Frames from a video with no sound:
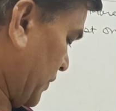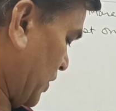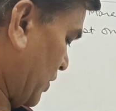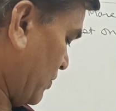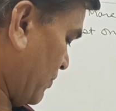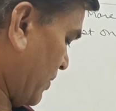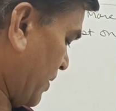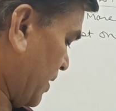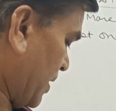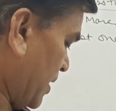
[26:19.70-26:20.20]

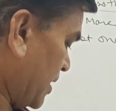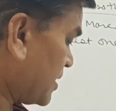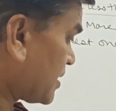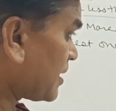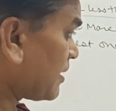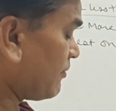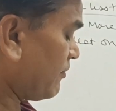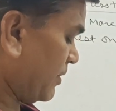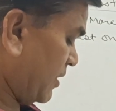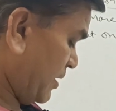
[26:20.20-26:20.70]

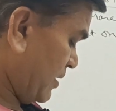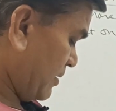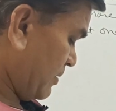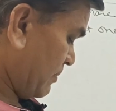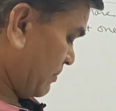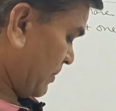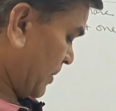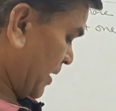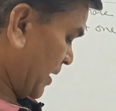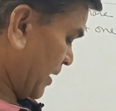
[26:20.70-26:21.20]
27
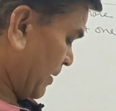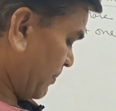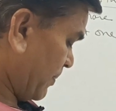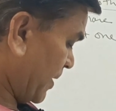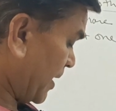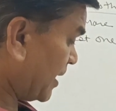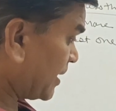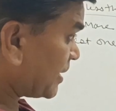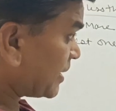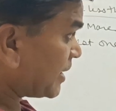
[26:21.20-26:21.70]

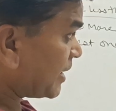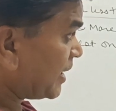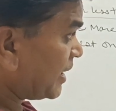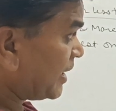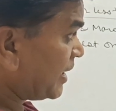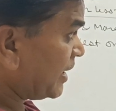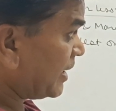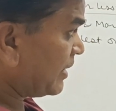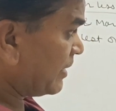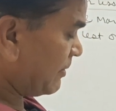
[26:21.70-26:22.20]
multiply
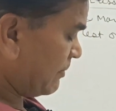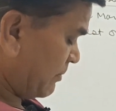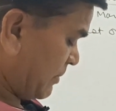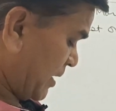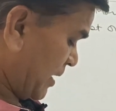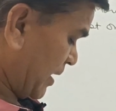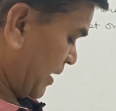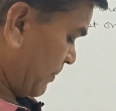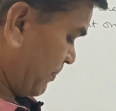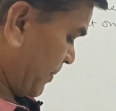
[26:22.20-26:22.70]
3
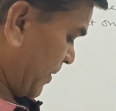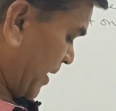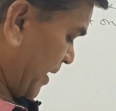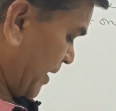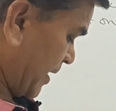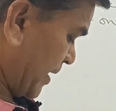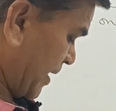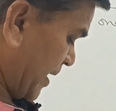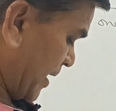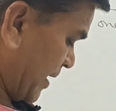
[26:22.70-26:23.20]
multiply
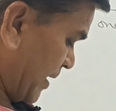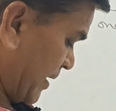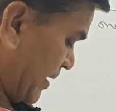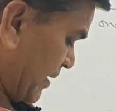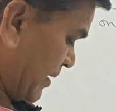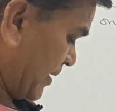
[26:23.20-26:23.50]
10,